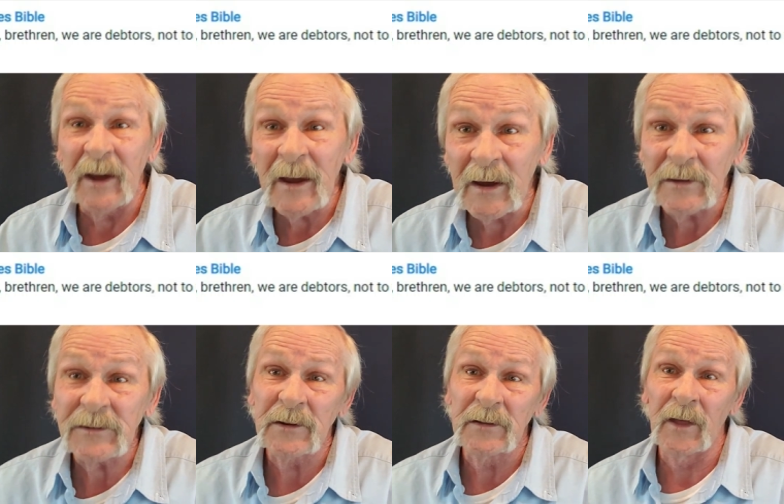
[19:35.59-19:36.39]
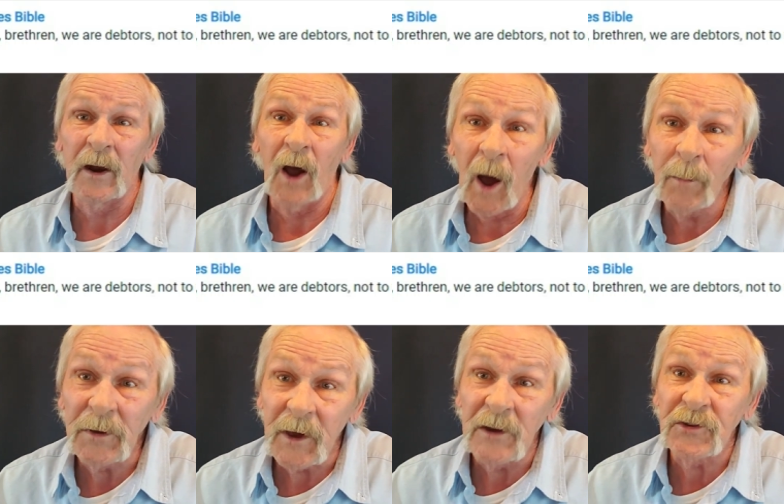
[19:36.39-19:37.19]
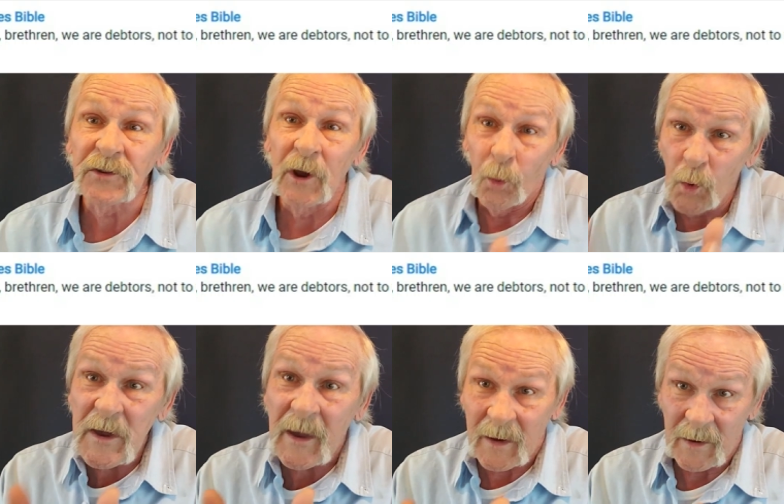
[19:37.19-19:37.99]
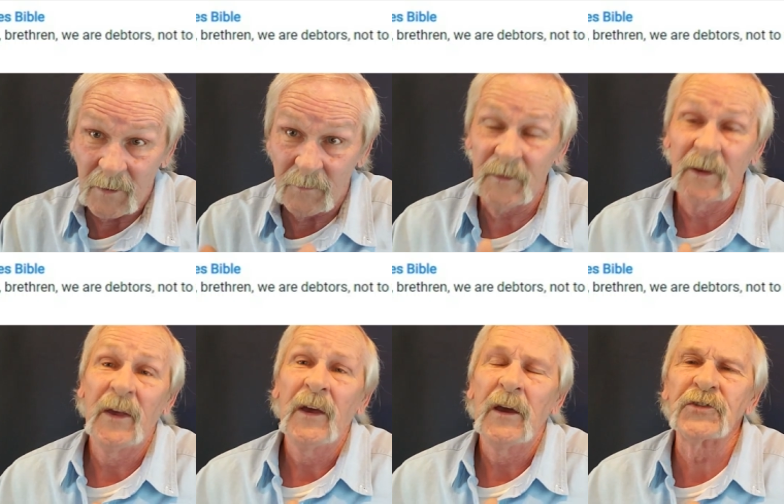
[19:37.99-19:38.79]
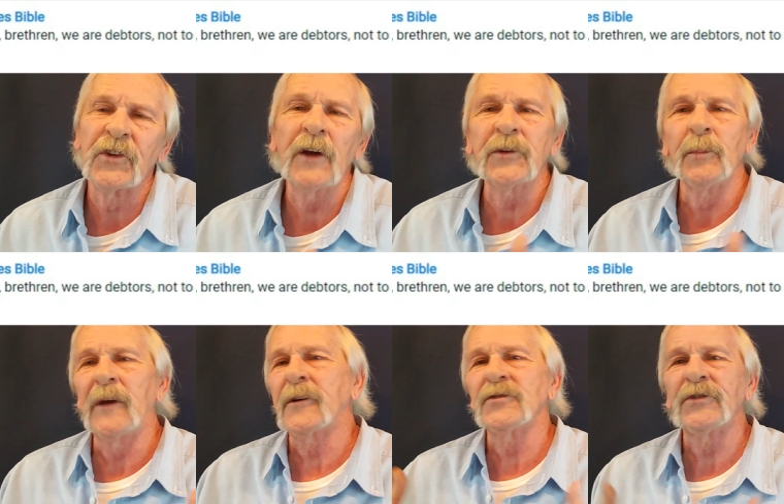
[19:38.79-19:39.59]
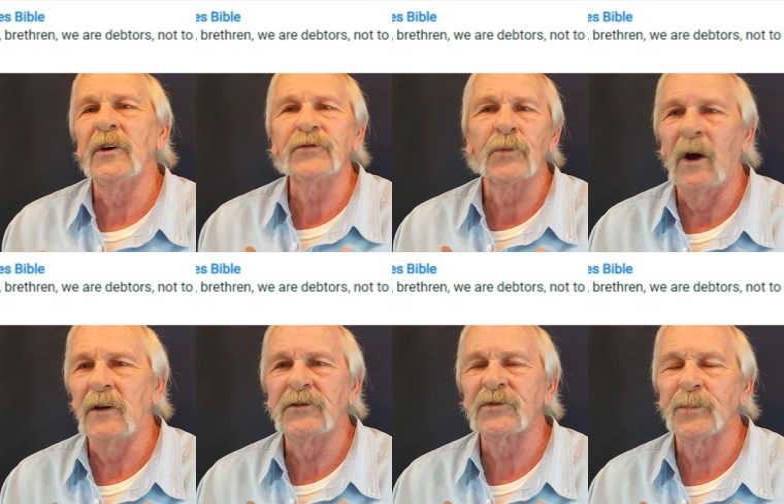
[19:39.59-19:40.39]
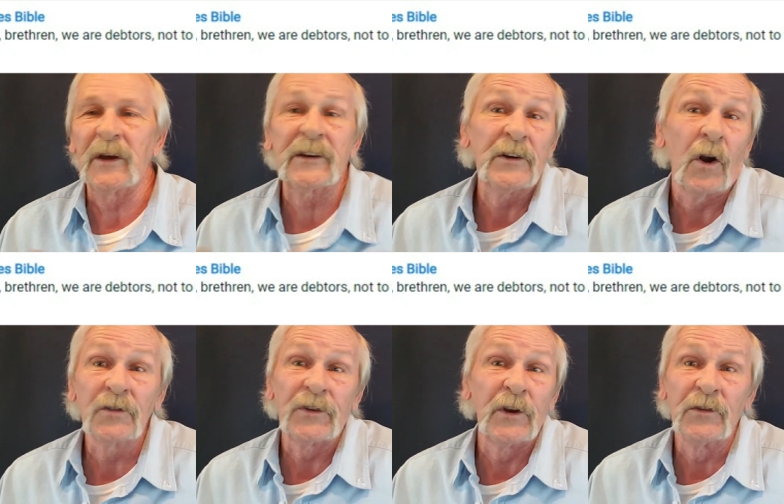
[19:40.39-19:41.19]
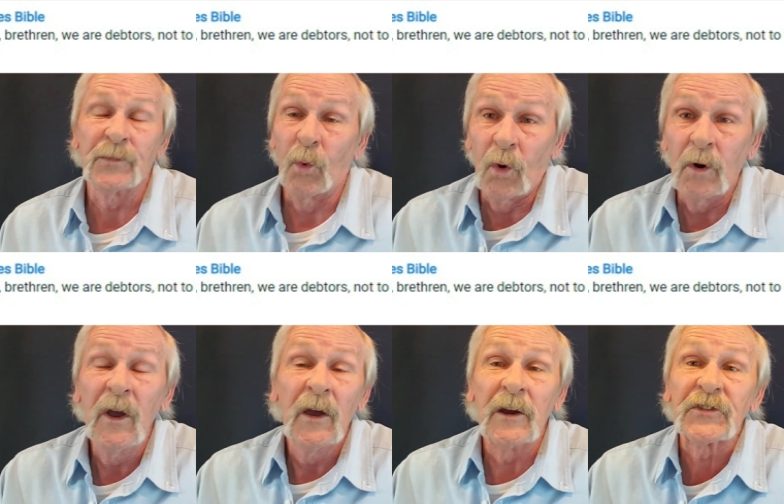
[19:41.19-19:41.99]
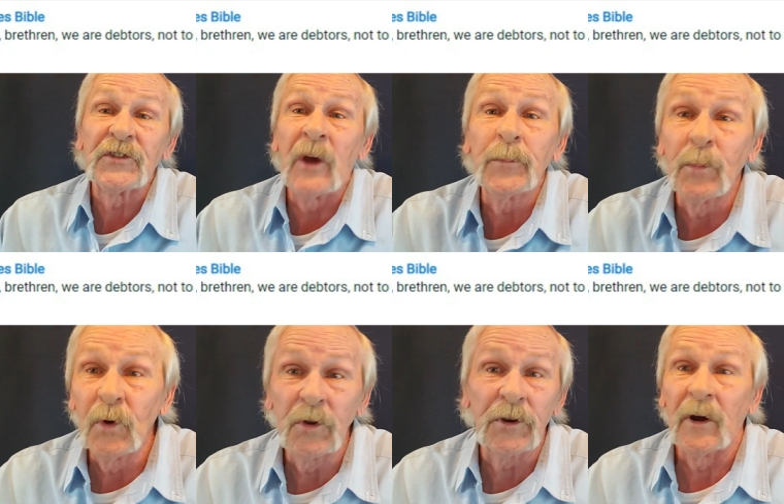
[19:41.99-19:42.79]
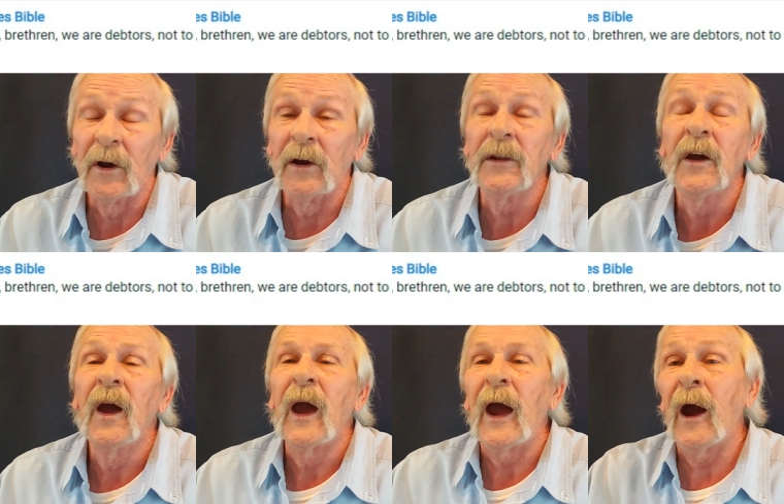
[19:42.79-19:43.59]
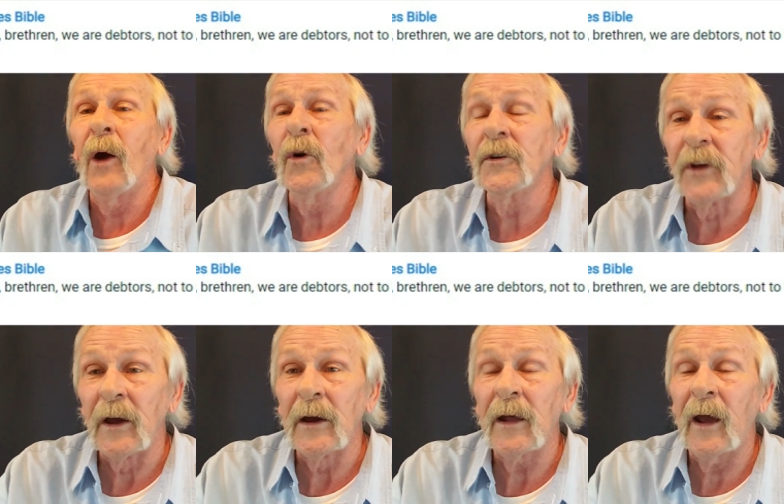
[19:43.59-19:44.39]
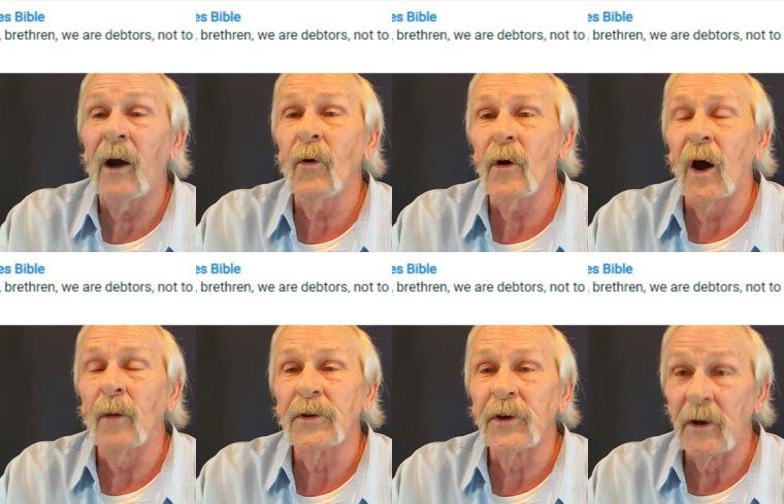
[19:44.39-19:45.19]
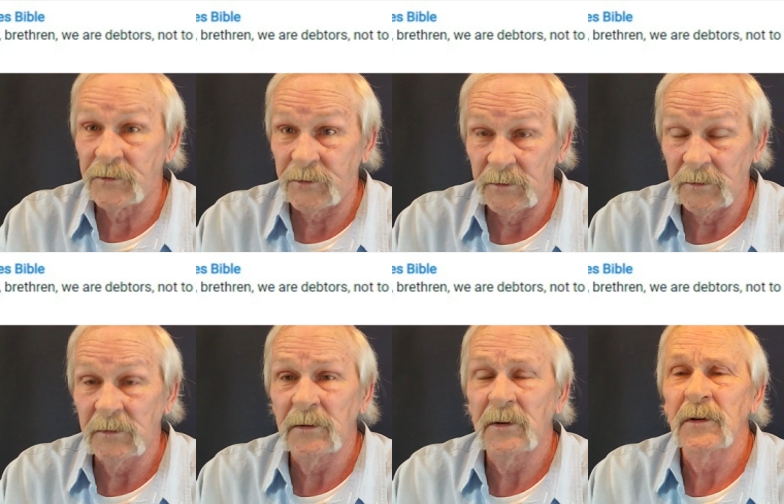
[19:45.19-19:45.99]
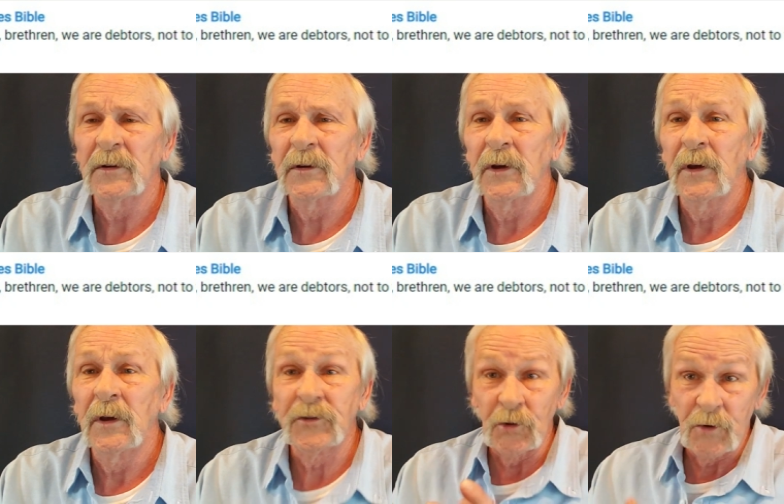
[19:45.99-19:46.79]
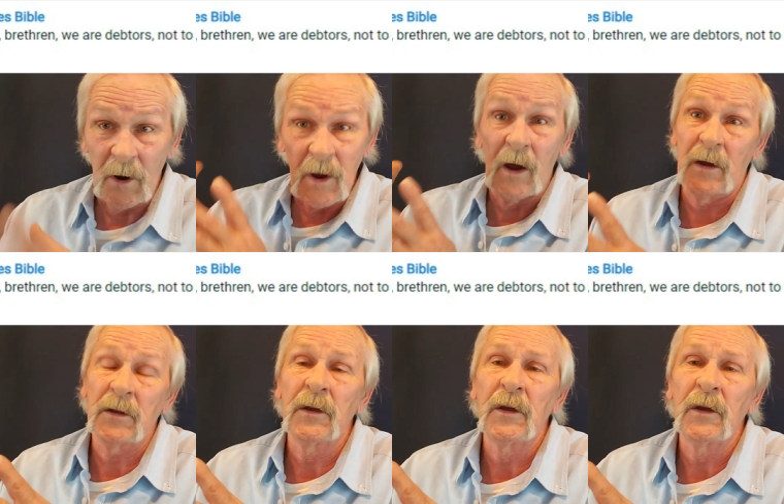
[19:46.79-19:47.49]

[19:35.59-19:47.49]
debt, that obligation that we have, is not to make ourselves righteous, make ourselves more acceptable to God. Our debt, our obligation to God